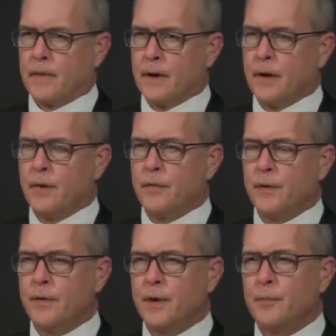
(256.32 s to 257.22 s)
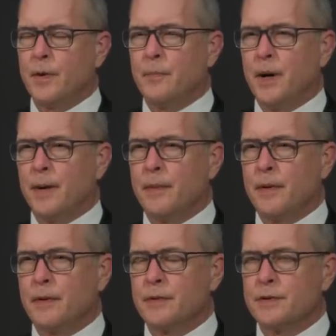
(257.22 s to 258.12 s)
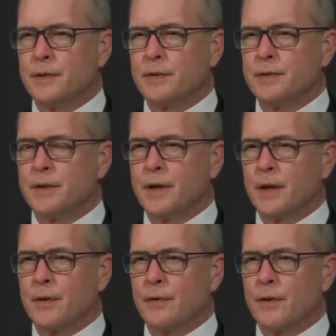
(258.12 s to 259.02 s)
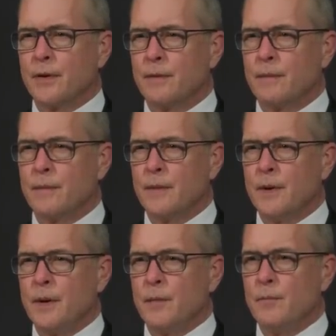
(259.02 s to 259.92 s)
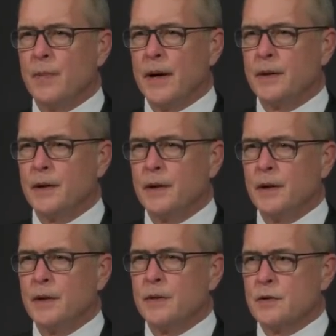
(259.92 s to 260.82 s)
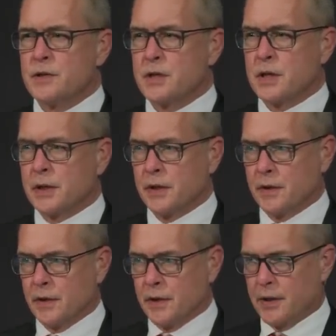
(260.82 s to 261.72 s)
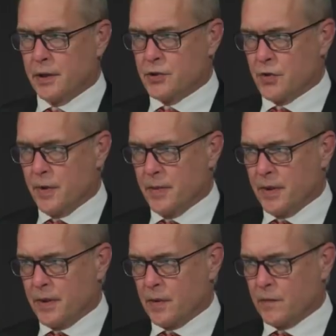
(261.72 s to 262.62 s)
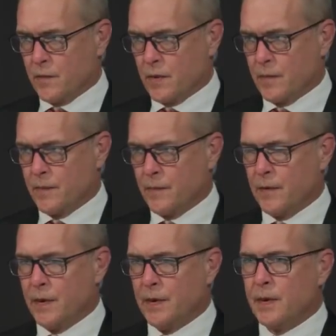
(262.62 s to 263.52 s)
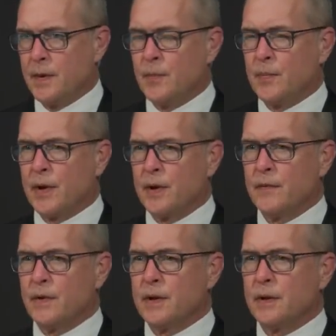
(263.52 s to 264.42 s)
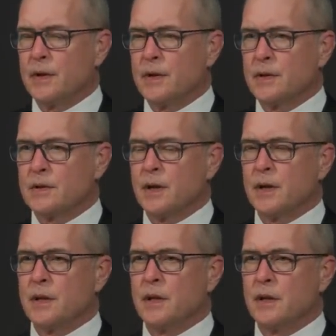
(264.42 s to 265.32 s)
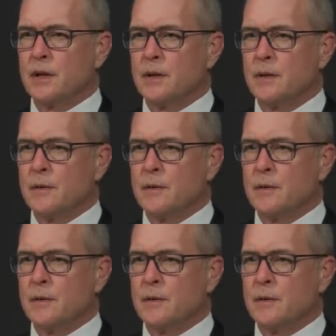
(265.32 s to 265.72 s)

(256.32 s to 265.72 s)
Yeah, I don't think we can put Bob in the loosey-goosey category. But there's clearly an enjoyment there for him. And part of it is, I think,